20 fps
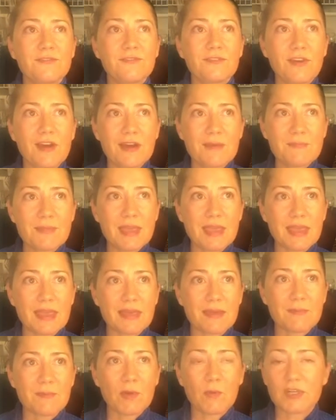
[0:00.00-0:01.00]
from
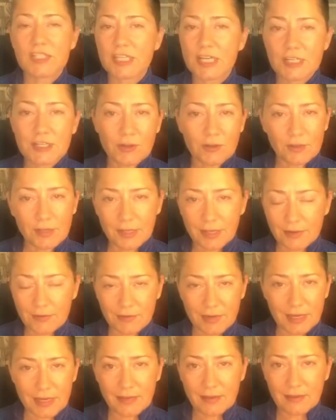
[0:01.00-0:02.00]
him, which I totally
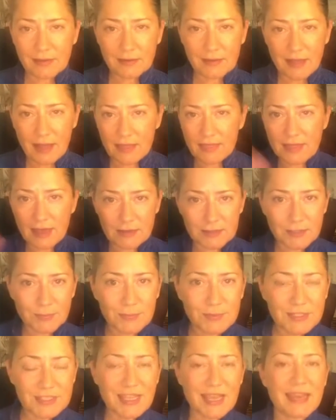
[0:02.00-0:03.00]
agree, a
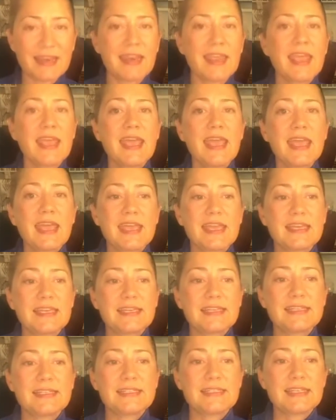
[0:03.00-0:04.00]
thousand percent,
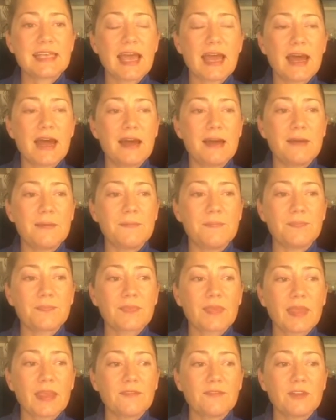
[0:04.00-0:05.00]
is um,
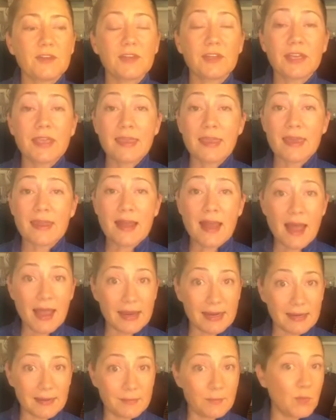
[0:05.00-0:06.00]
if you're looking at an
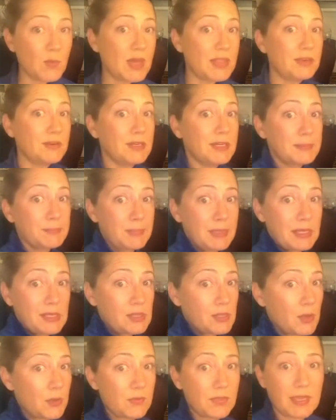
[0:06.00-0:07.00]
item, whether it be
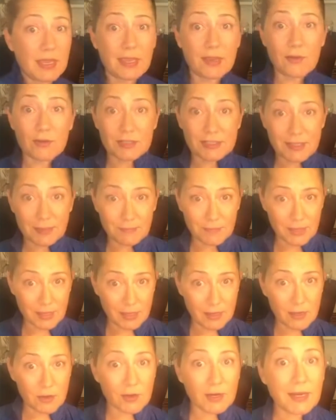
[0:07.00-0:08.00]
clothing or
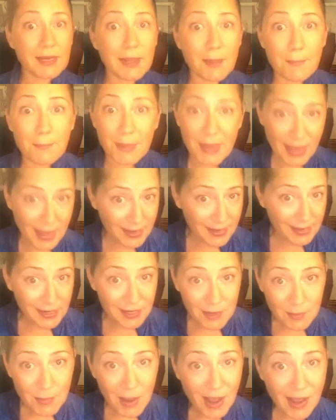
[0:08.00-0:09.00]
something you're gonna pack
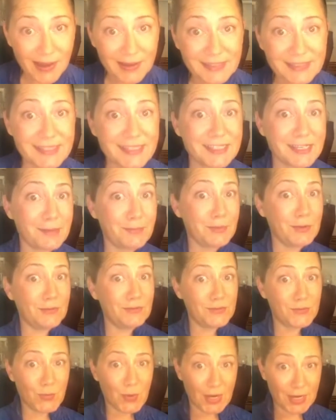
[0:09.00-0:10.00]
in a box to
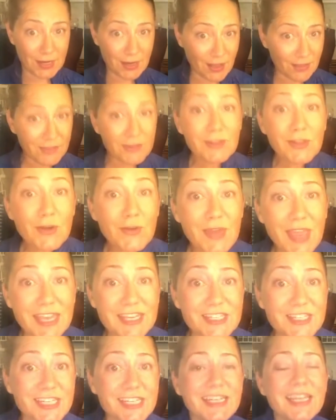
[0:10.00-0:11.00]
move to another
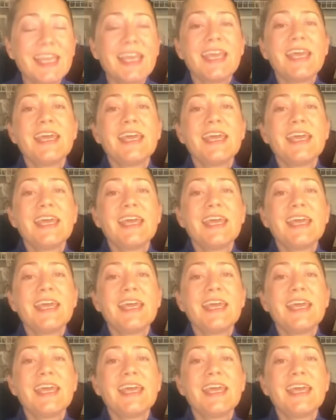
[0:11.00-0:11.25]
location,